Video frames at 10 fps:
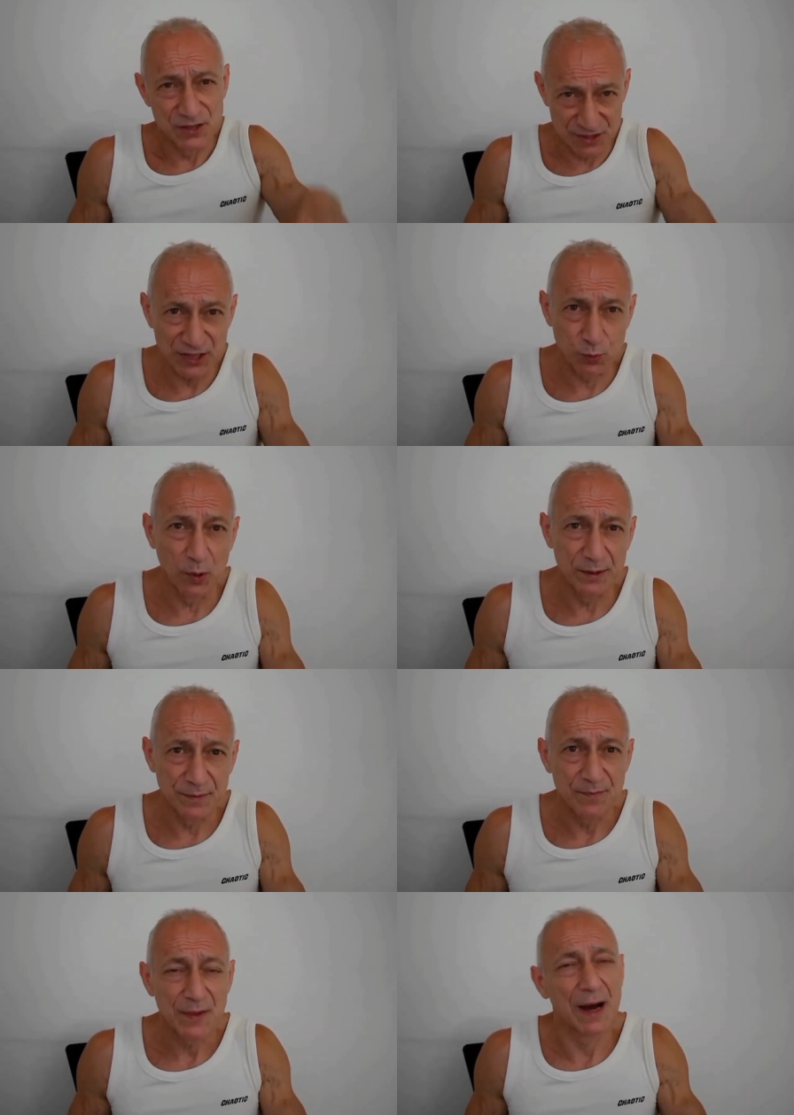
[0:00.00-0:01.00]
The sixth
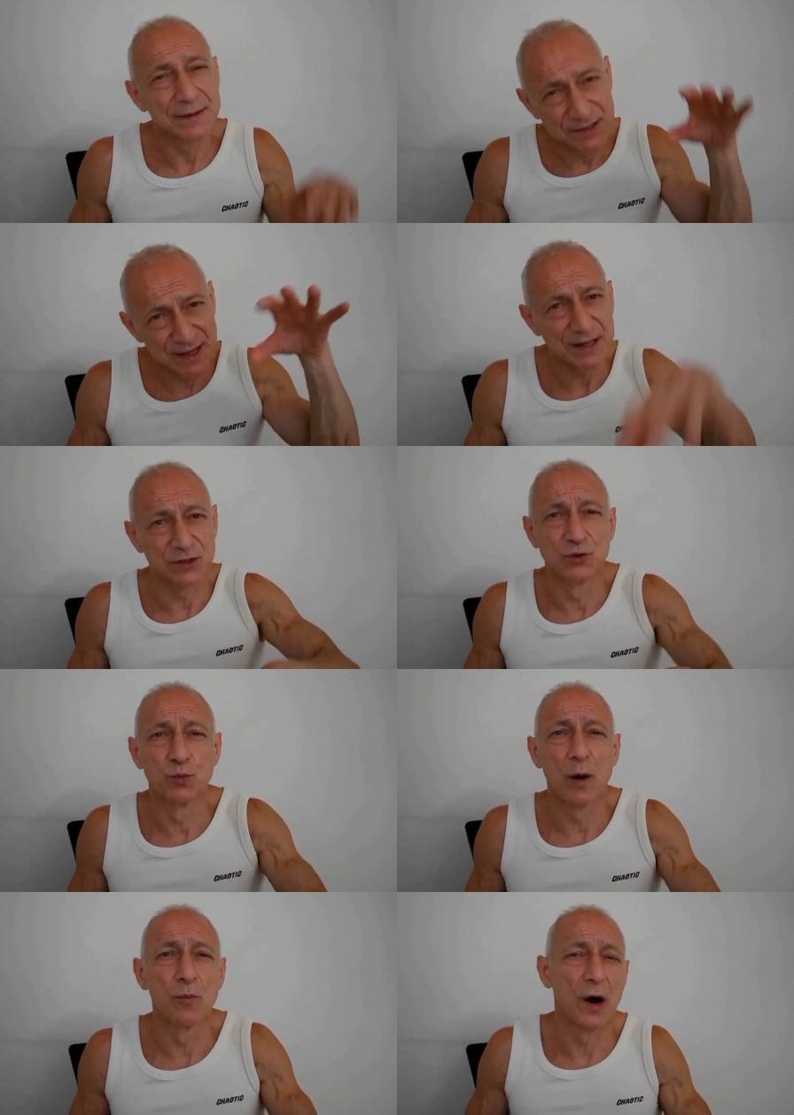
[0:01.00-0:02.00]
one, I decided
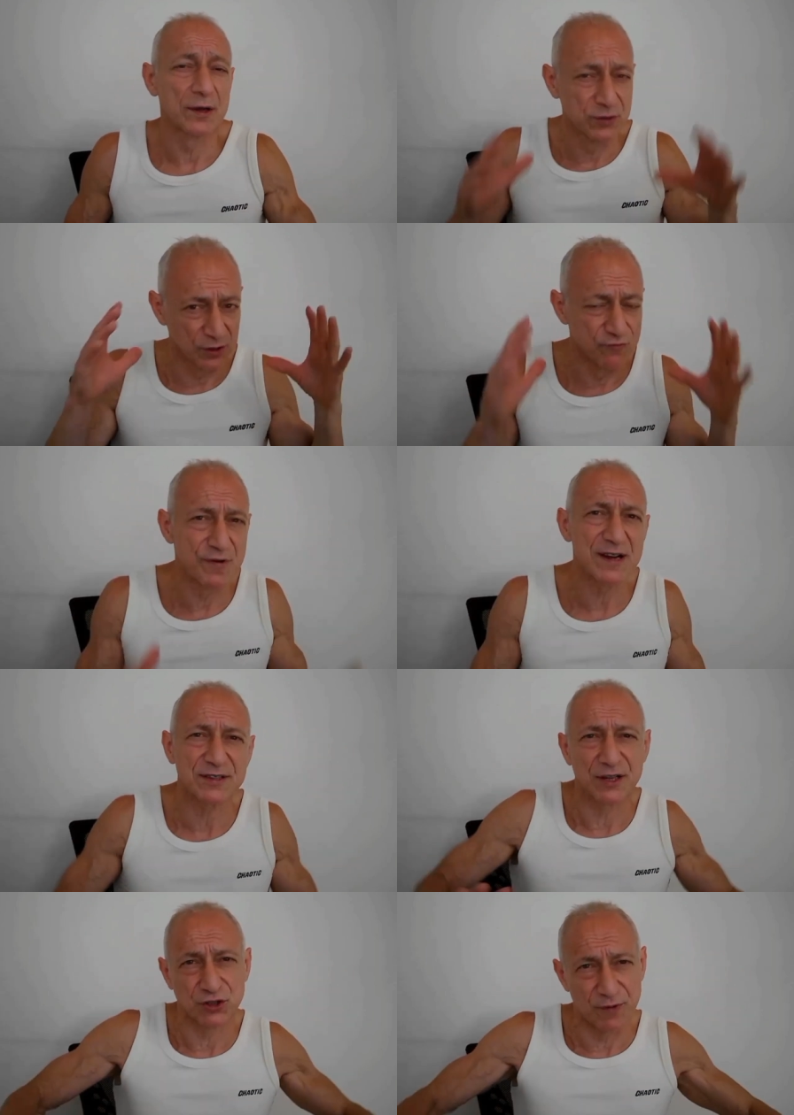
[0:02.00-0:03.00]
to do one more. I took a
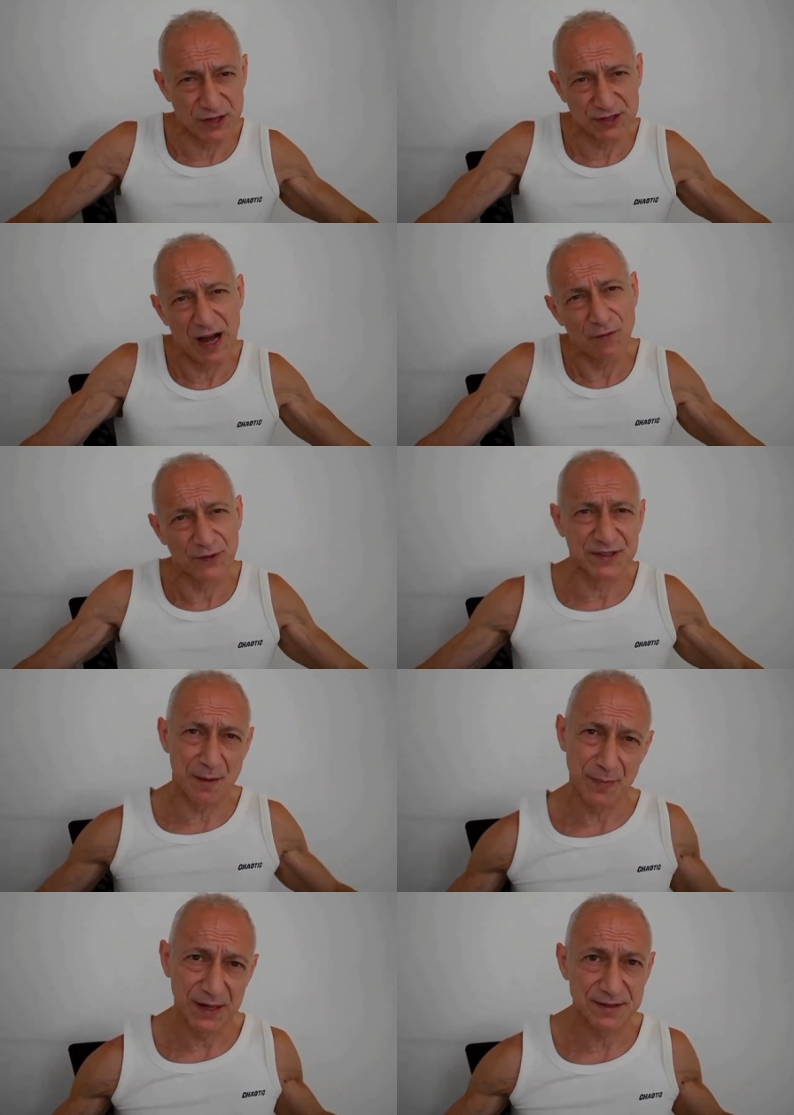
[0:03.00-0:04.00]
rest. I stretched out for
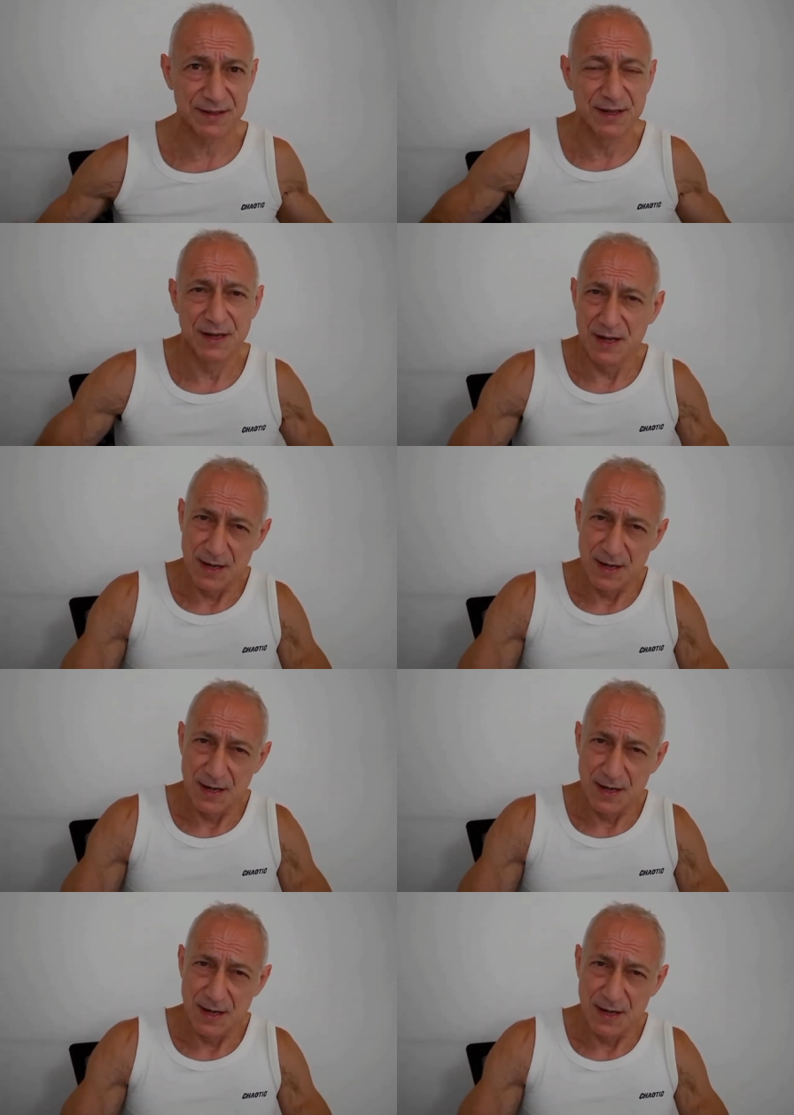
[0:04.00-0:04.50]
ten minutes.